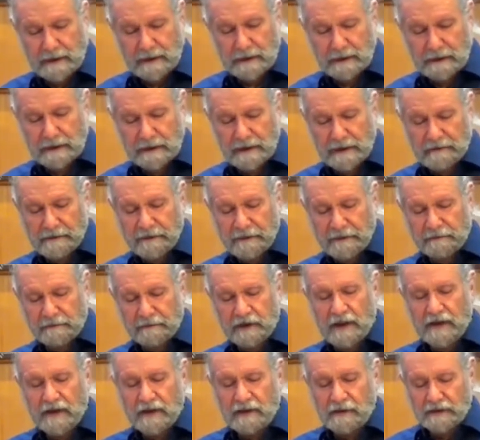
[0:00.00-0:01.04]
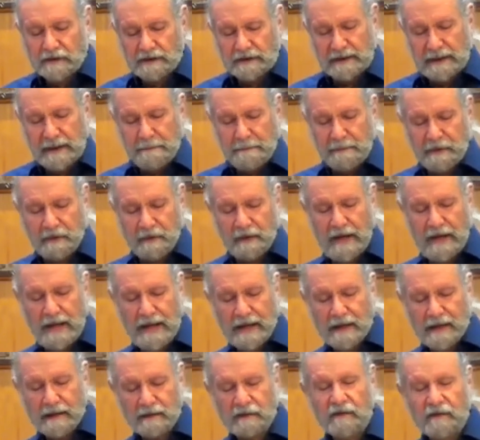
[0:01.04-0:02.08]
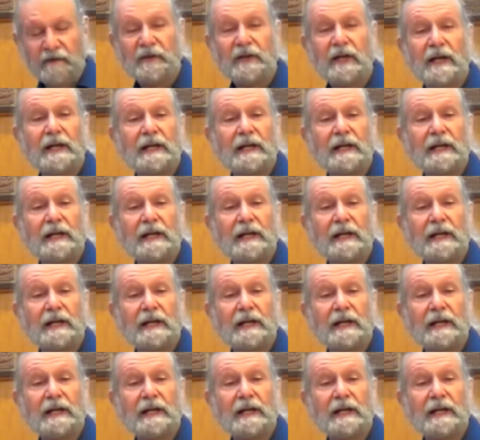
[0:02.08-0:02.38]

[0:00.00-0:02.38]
Let the floods clap their hands.